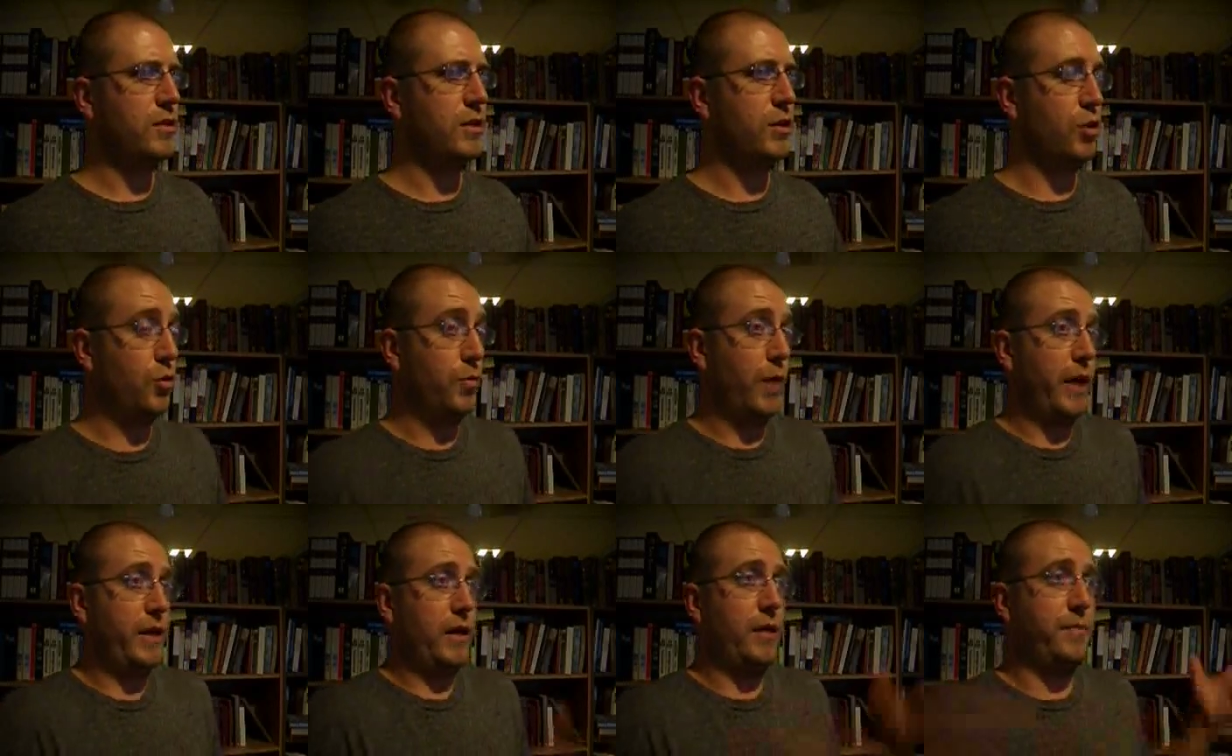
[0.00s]
you
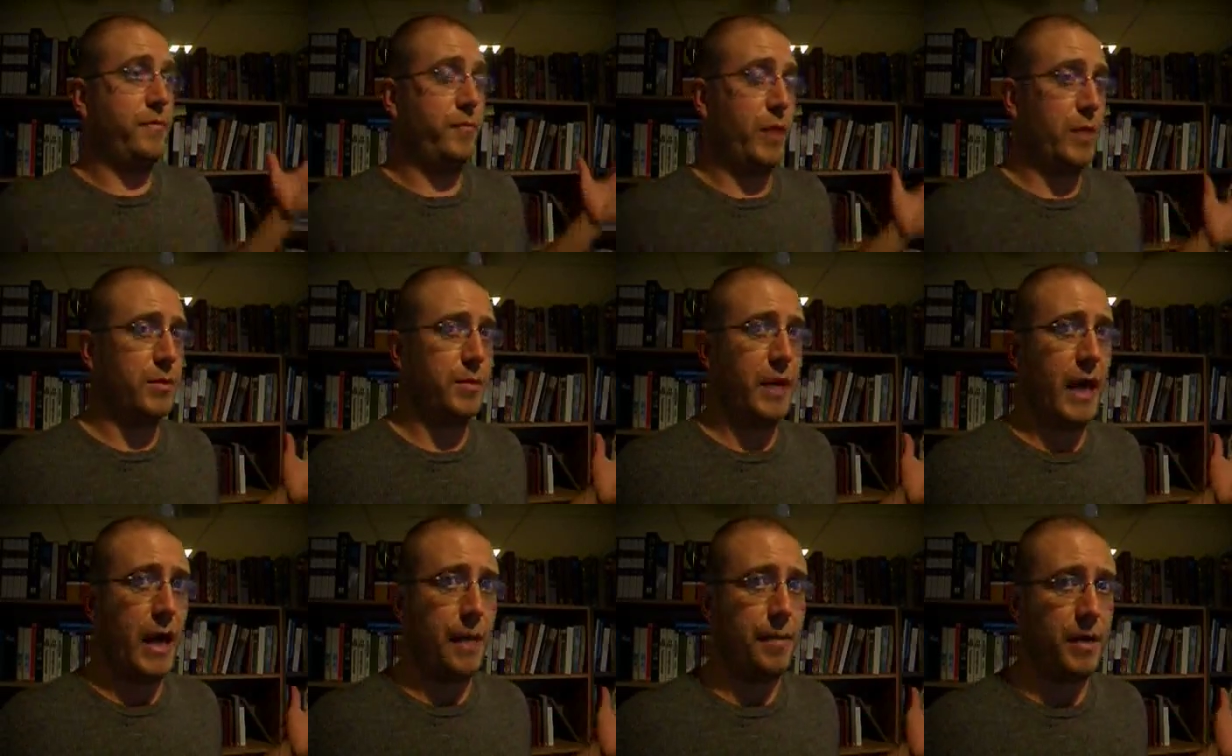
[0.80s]
might not be able to be
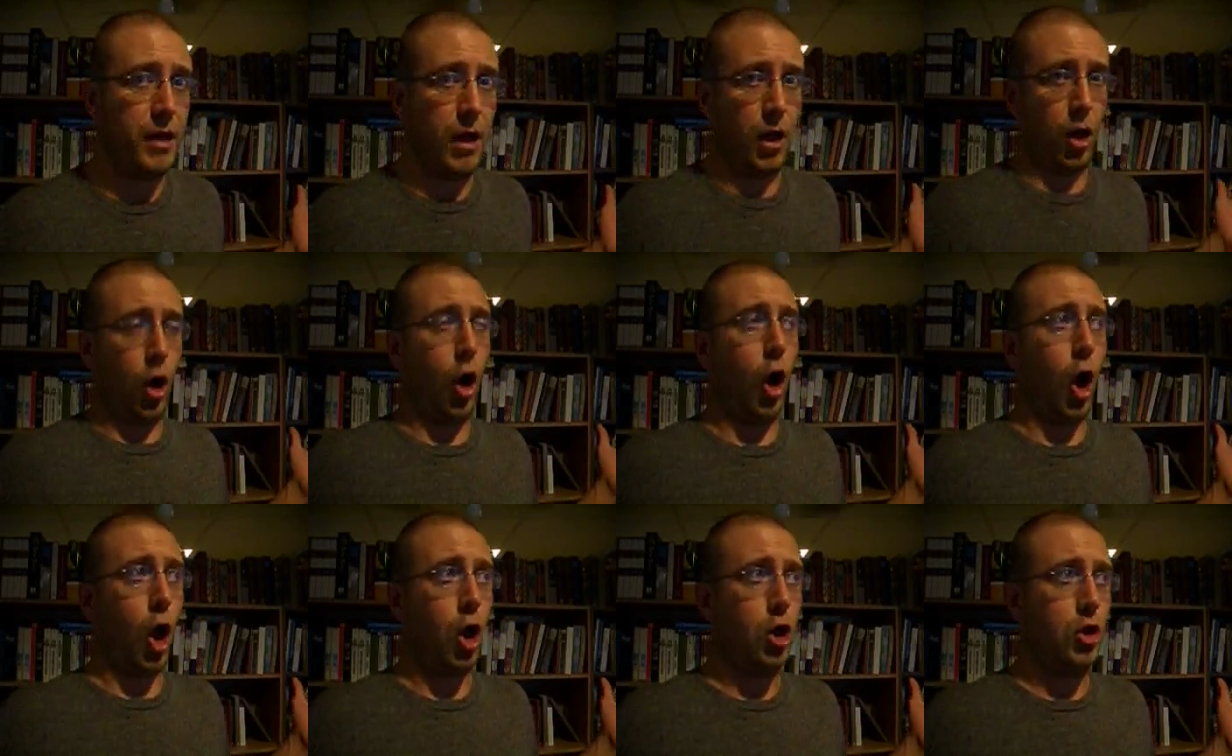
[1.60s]
happy at
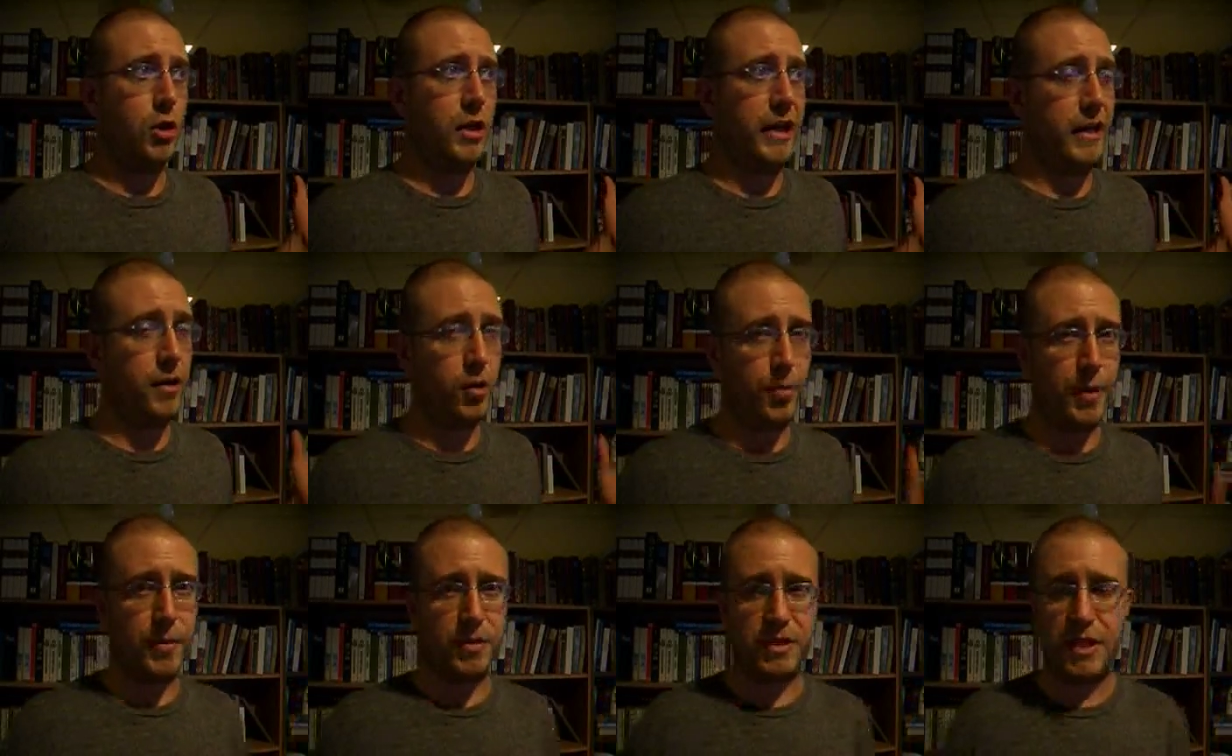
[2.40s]
all and other
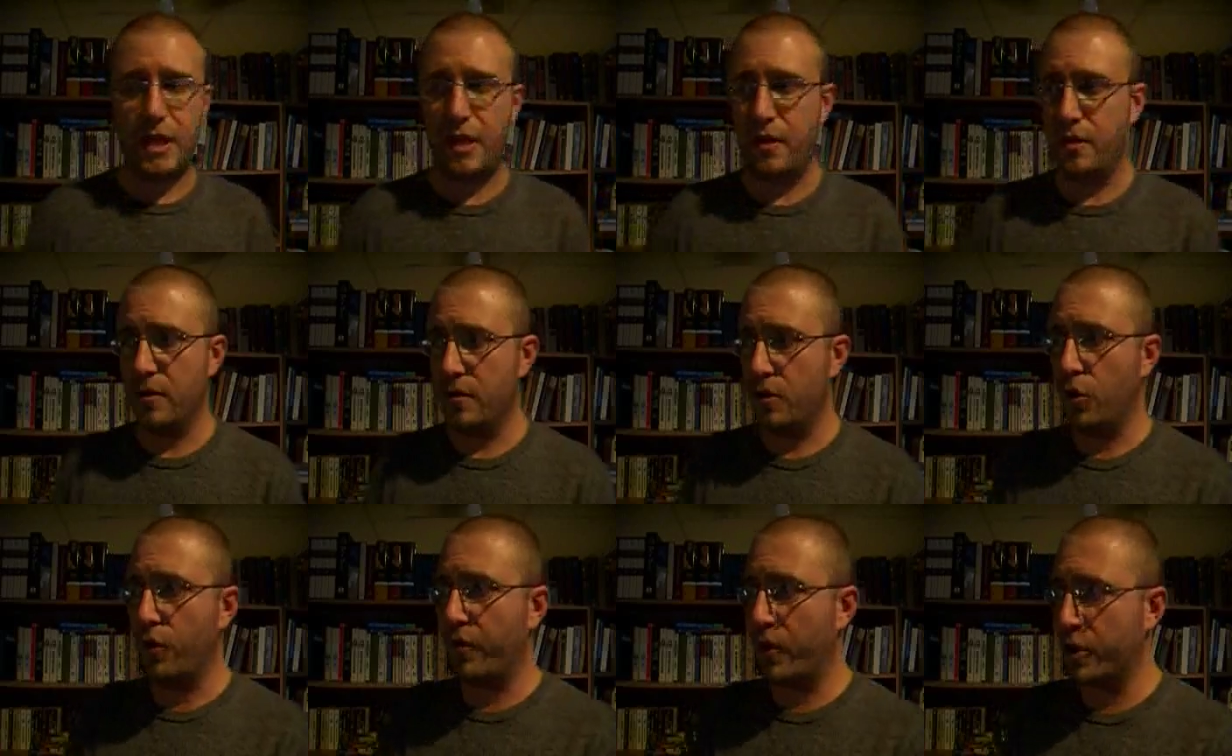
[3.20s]
people say
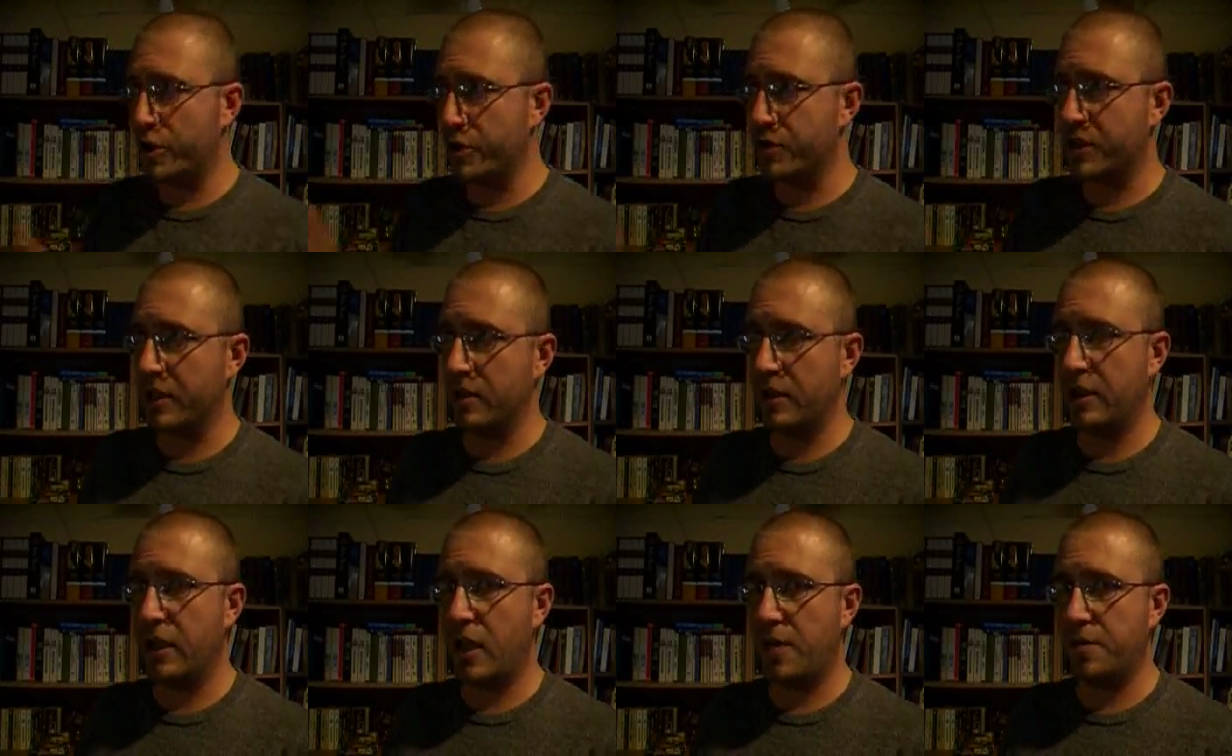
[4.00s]
your virtues can
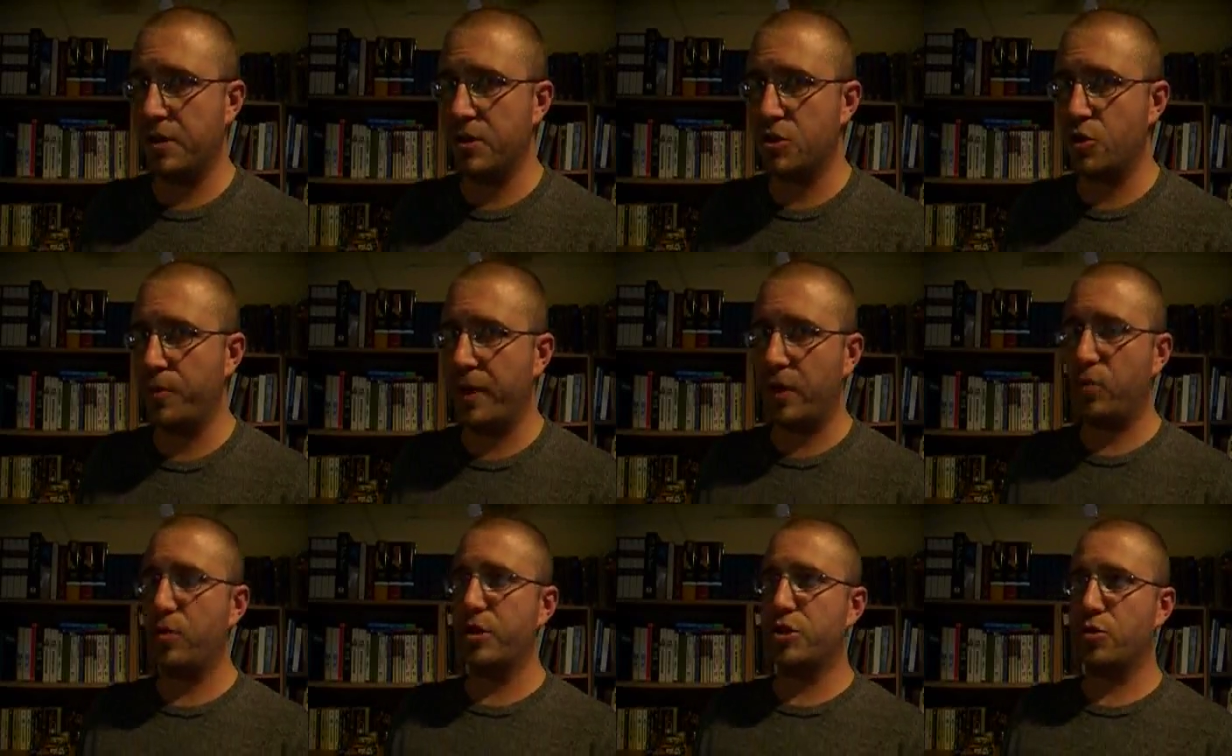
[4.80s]
lead to happiness no matter
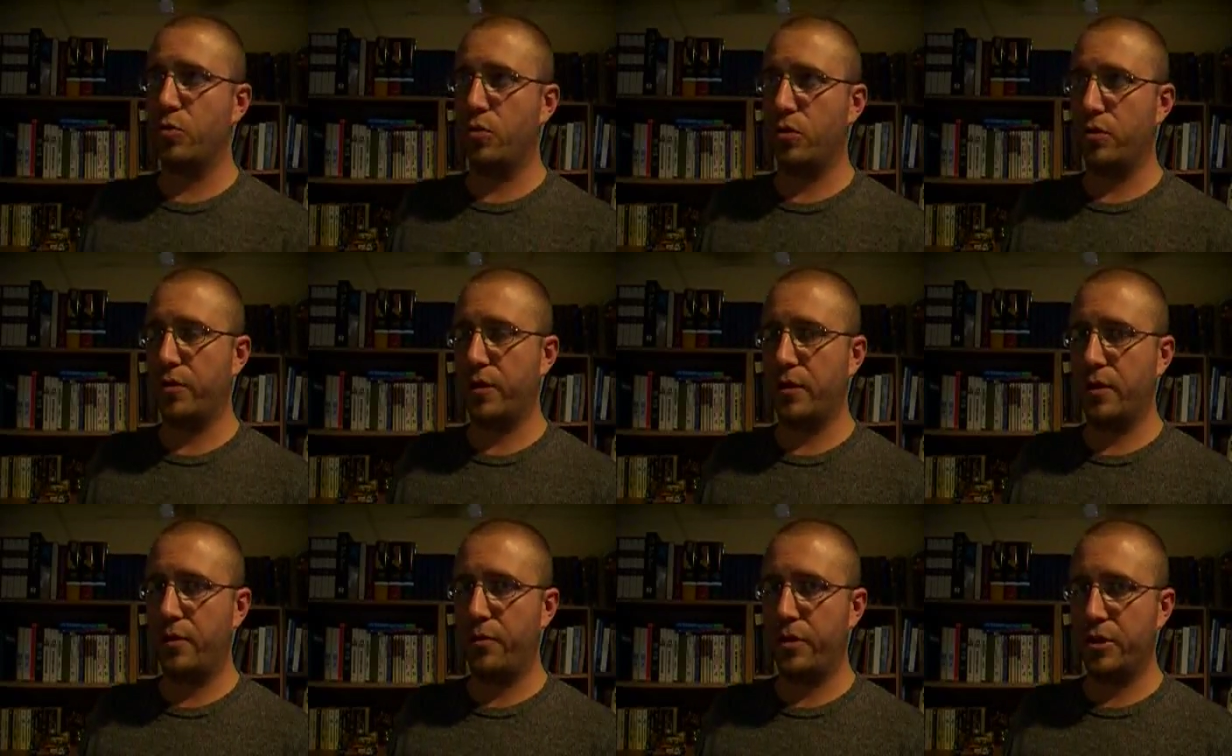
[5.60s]
what your
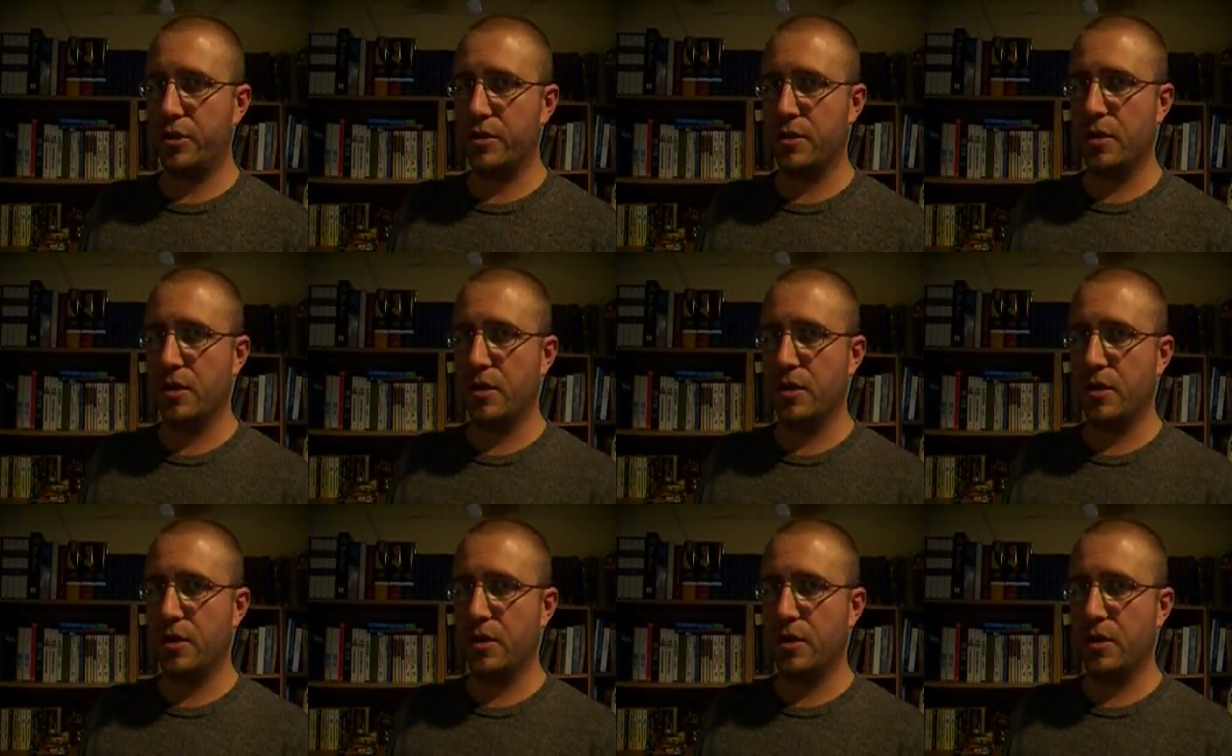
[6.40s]
worldly riches.